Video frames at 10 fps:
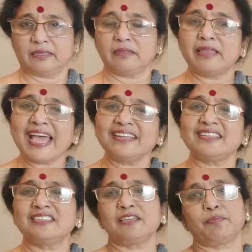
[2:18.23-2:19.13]
that
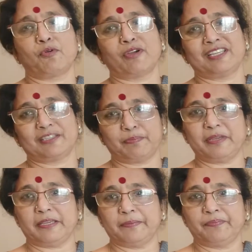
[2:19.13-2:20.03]
is the point
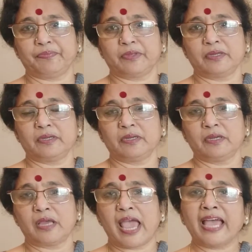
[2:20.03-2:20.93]
P.
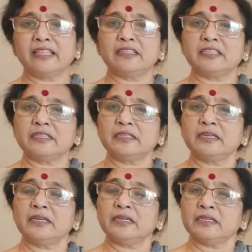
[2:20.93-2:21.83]
And
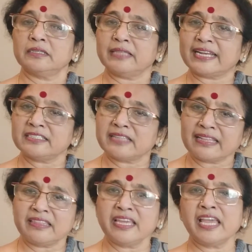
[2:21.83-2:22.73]
that is
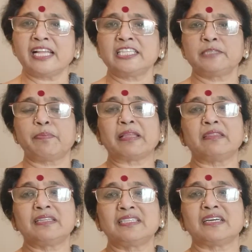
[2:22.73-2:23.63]
nothing else but
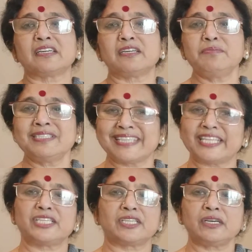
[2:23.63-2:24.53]
the
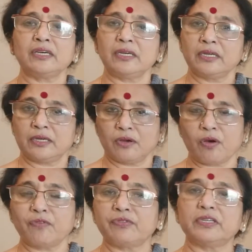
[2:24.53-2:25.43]
circumcenter
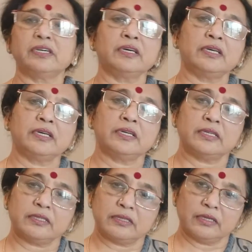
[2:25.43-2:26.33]
of the
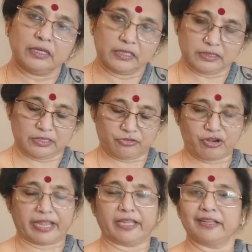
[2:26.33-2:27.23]

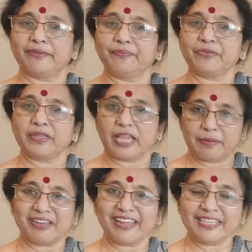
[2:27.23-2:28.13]
triangle.
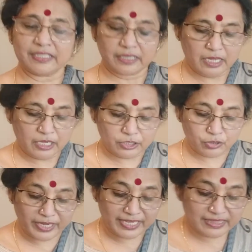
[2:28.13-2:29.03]
Am I right?
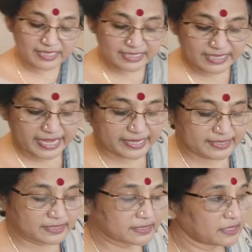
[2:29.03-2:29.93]
So in this
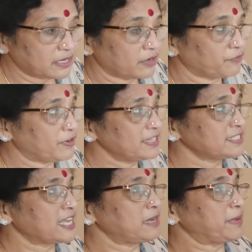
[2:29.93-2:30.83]
case,
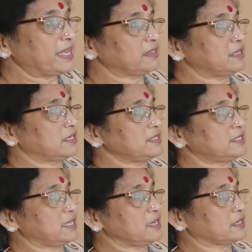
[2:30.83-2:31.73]
first I'll make the
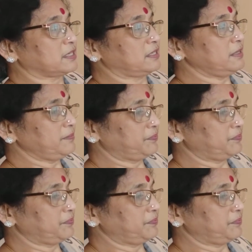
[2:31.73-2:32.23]
circle,